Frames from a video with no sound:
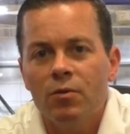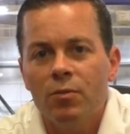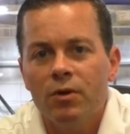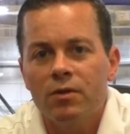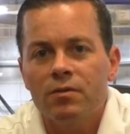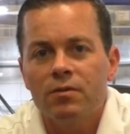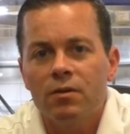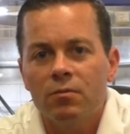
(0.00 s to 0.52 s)
but
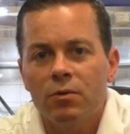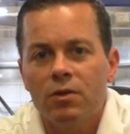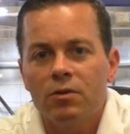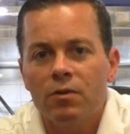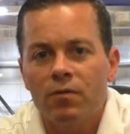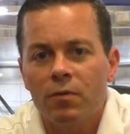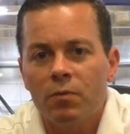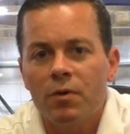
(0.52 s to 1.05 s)
is
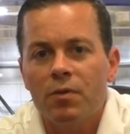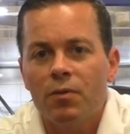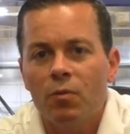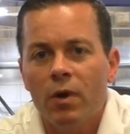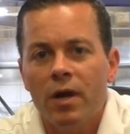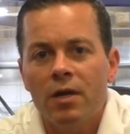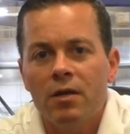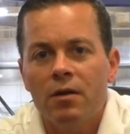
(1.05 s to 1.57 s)
originally from
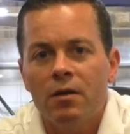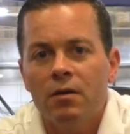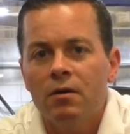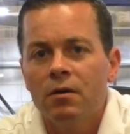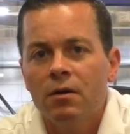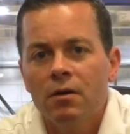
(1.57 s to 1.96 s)
Lithuania.